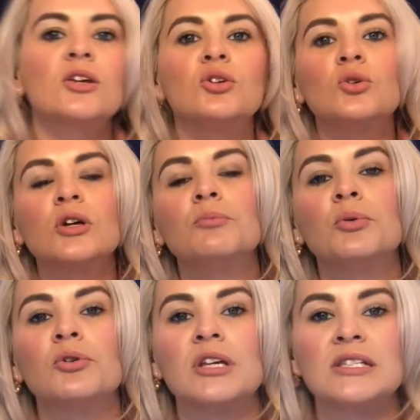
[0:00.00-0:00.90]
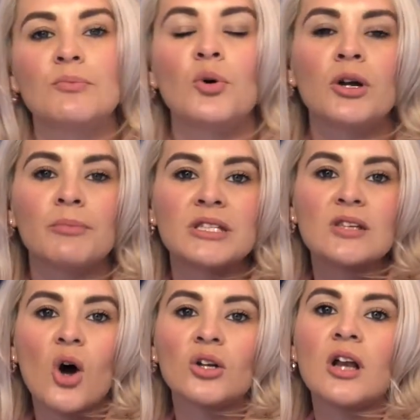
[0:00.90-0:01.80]
You can book these appointments
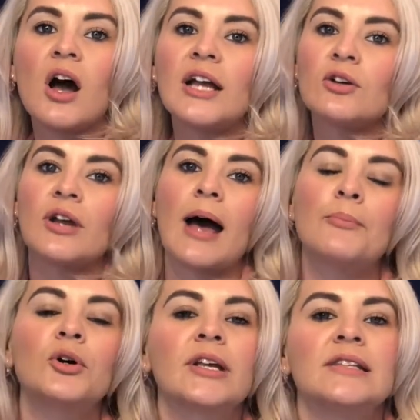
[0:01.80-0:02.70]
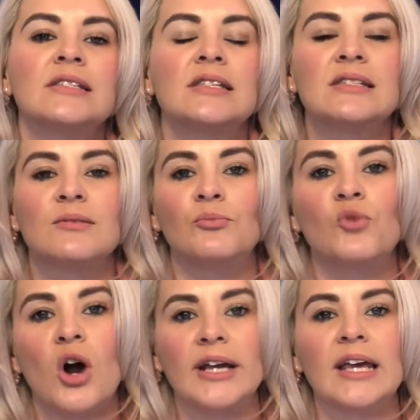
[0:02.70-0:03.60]
online on our booking system
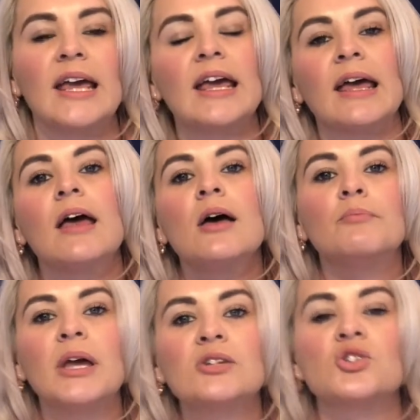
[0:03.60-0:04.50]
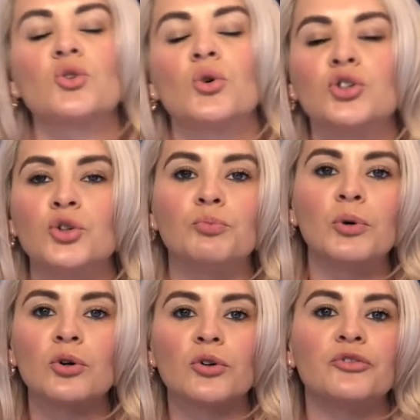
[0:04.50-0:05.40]
right here. Make sure you
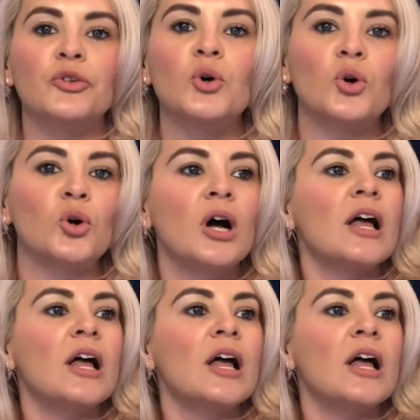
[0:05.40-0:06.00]
book for,